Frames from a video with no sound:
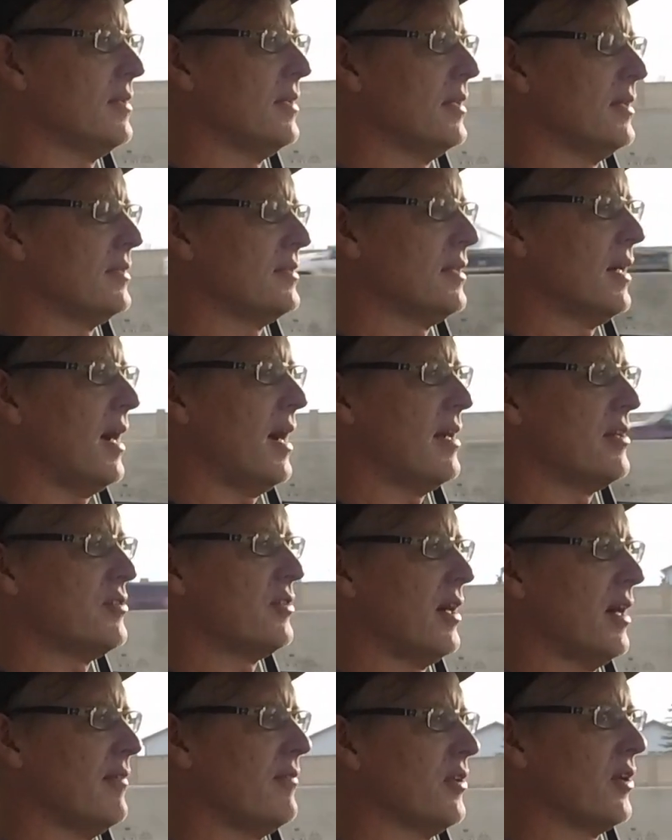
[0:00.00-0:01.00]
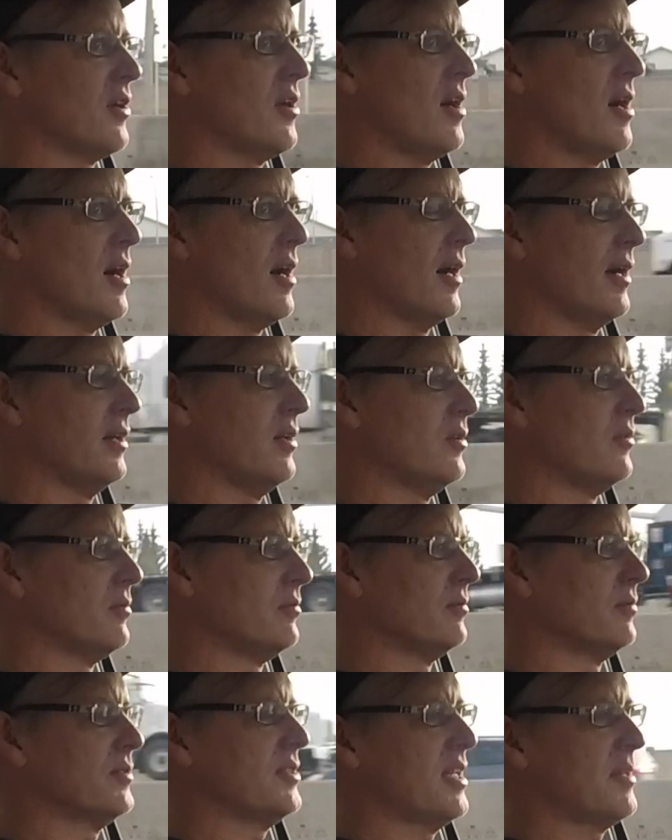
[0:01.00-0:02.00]
that I drive the car. I
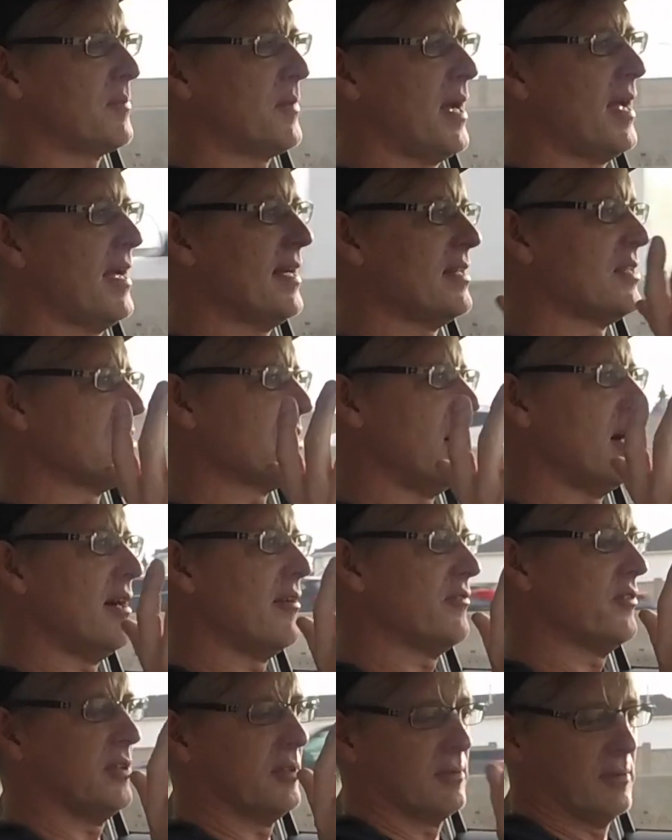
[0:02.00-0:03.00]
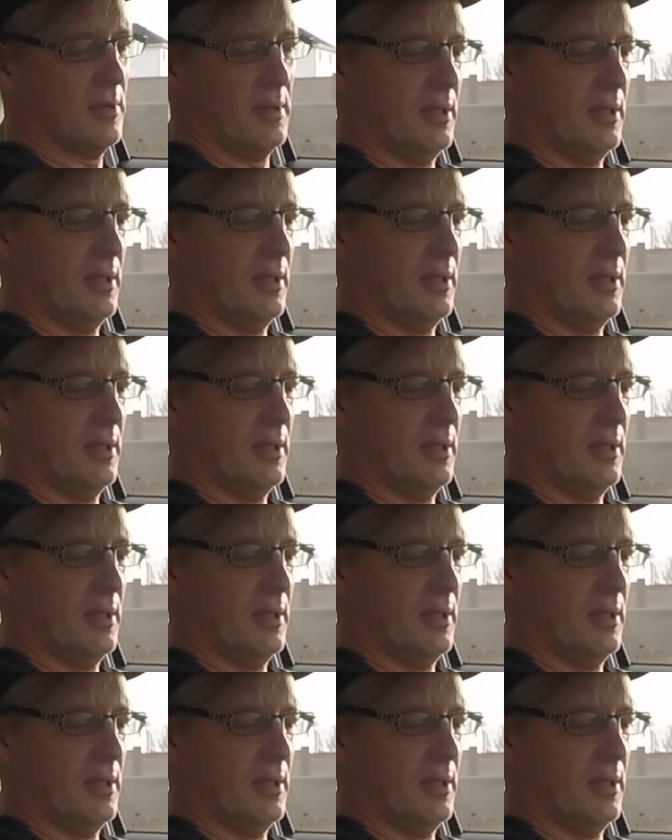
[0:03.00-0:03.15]
don't take my hands off and